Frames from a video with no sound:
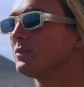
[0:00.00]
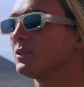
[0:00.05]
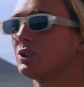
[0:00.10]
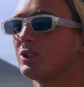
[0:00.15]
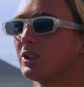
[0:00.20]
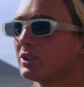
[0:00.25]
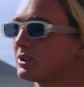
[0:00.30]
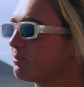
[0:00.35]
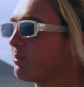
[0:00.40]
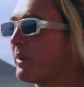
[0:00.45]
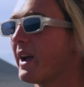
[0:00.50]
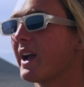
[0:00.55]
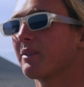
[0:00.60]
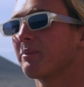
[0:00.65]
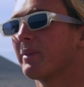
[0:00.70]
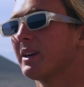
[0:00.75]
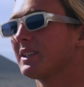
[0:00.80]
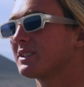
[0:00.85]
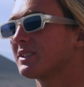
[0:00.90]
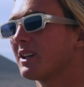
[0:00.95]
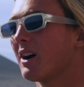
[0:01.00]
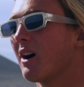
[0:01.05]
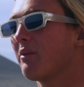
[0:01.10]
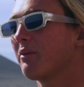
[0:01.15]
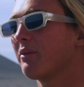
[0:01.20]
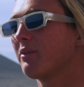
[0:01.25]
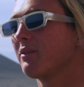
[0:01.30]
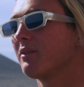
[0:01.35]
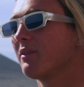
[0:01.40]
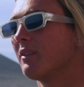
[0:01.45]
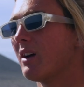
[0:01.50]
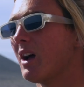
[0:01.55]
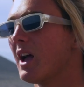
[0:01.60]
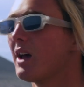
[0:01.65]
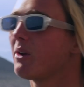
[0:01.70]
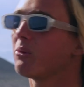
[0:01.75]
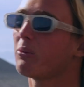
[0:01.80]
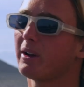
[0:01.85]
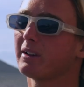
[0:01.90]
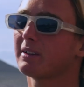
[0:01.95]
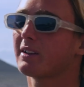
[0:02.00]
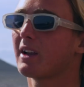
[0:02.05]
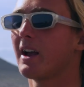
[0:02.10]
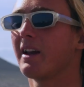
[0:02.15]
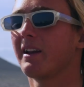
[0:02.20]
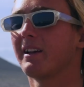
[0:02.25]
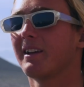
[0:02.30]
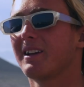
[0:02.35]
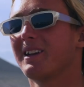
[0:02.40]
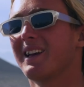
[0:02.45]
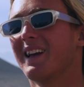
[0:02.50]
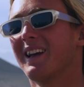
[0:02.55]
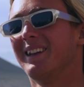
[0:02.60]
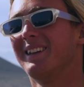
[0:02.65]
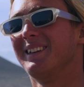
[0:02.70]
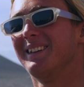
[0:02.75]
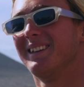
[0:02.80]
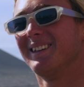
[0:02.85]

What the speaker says: Just packed my stuff and went kiting again.